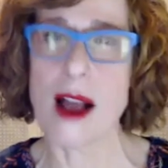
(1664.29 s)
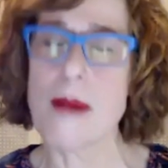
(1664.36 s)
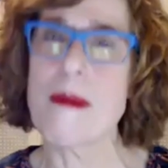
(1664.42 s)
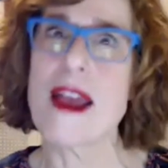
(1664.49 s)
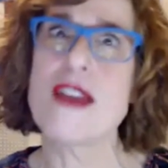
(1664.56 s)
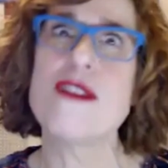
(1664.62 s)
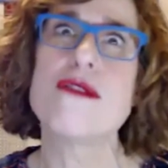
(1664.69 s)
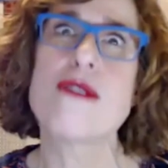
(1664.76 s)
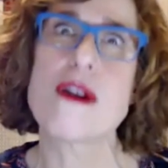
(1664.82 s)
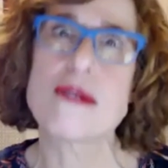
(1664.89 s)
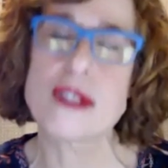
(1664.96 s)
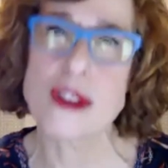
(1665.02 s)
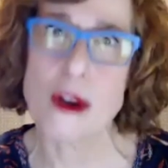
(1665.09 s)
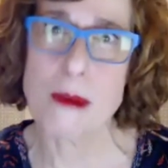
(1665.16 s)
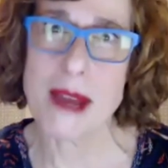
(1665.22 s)
I'll bet you know
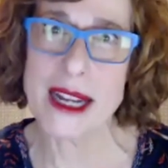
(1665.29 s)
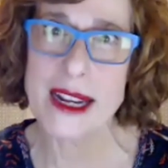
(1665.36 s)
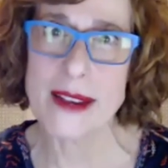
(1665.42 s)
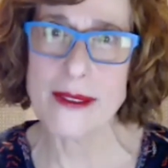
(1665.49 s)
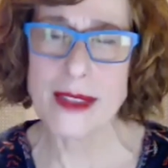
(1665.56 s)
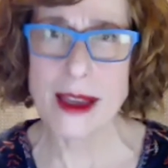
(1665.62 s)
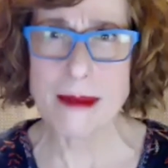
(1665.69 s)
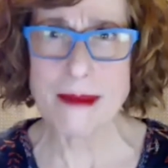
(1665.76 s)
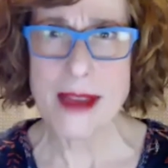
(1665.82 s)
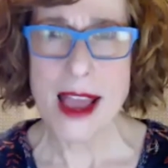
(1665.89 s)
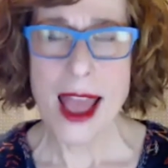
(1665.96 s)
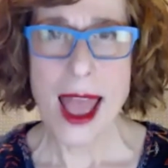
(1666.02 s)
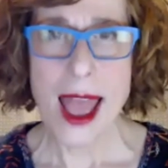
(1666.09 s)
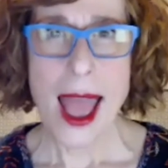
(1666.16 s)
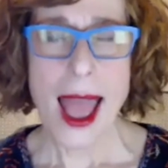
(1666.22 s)
so many of them.
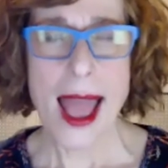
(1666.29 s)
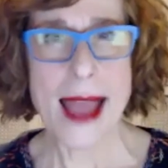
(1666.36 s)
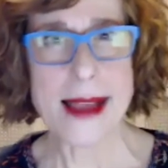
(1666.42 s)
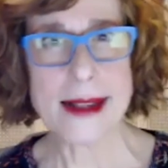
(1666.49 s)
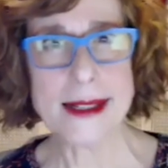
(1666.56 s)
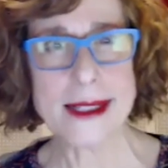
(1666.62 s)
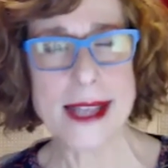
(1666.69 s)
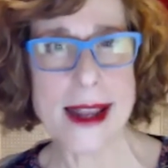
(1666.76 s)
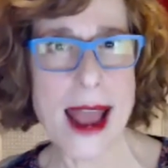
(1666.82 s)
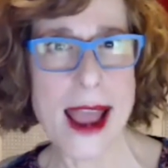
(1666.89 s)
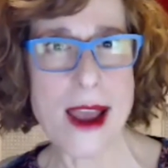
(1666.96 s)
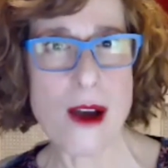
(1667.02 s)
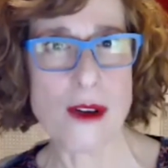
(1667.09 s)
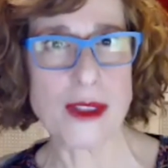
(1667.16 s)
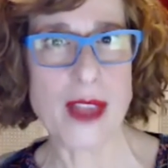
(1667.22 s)
And
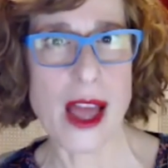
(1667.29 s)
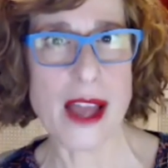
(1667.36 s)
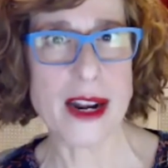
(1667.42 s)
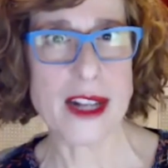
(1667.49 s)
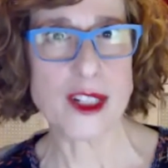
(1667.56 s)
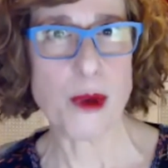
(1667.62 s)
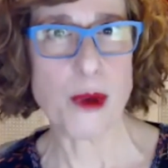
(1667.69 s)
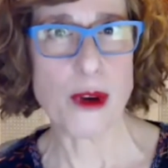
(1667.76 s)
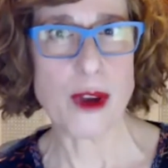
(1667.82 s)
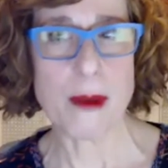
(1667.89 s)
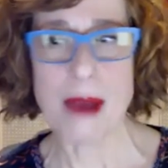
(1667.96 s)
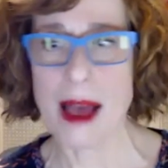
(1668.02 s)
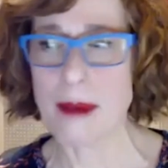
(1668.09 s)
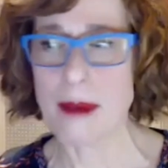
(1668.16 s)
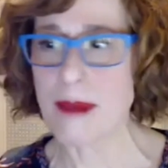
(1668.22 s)
today online, I spoke
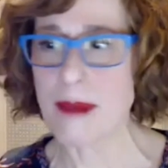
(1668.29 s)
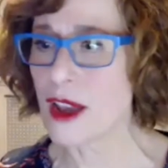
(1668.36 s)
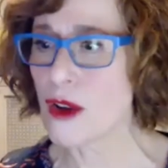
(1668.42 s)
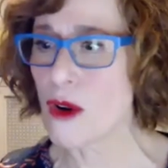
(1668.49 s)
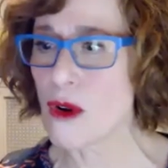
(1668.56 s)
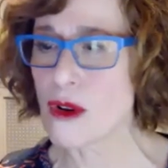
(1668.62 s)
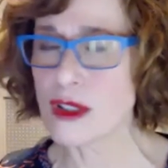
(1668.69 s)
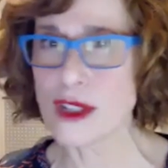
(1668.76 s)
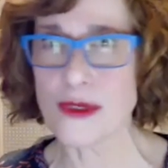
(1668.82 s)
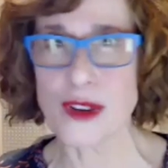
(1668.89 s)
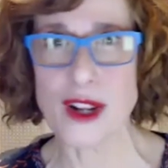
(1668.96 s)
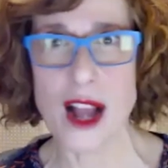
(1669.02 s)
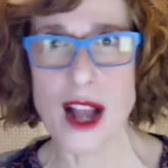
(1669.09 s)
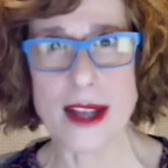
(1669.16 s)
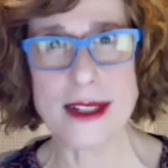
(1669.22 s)
about making all
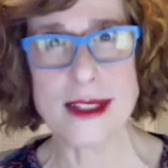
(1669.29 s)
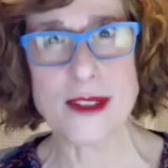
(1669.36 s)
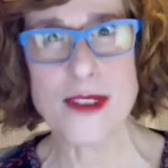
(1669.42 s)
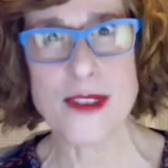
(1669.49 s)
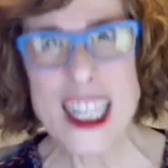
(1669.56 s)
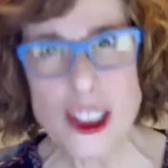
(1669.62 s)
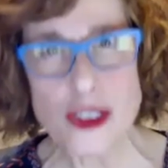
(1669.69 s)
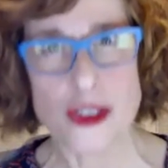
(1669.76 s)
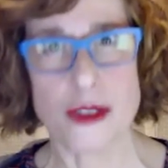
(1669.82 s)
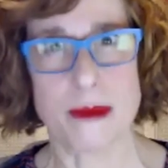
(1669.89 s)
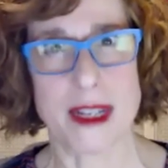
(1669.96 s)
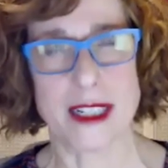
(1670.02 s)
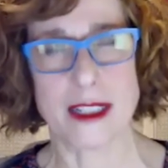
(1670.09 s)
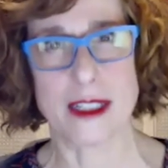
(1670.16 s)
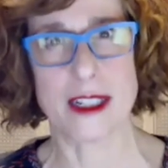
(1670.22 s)
different kinds of
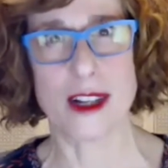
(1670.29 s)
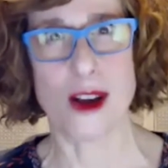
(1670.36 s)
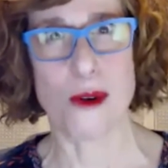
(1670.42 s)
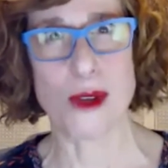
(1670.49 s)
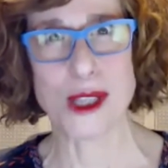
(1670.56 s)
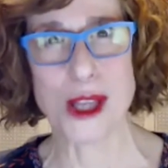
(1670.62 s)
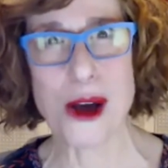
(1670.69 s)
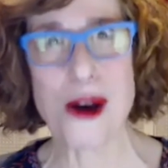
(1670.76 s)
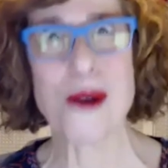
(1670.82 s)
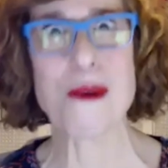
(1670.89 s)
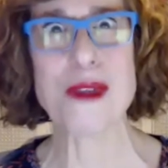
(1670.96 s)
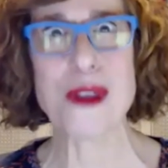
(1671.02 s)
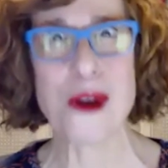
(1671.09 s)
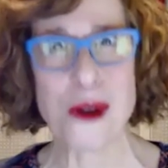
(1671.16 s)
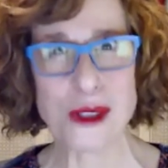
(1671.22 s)
instruments to go along
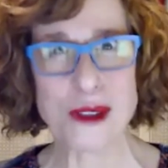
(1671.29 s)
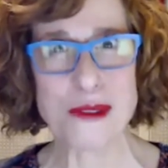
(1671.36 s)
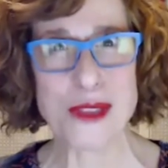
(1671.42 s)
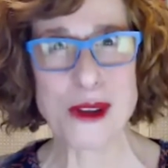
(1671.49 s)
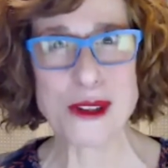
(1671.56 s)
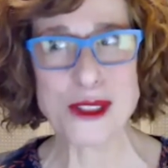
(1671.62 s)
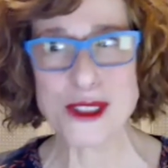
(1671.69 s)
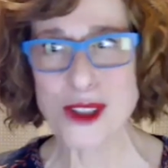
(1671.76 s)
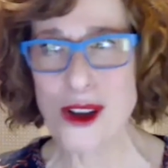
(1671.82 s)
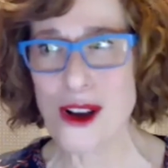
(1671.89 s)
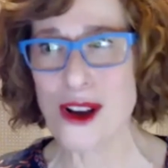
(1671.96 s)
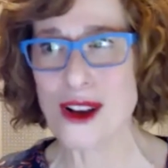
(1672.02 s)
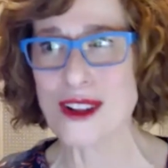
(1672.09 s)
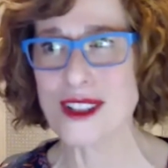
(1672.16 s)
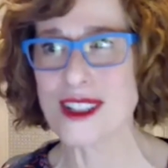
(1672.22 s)
with all of those
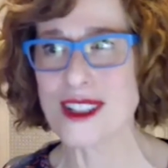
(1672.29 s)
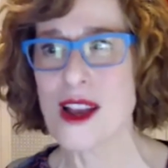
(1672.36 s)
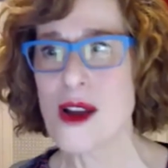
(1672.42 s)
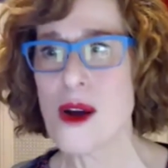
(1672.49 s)
songs.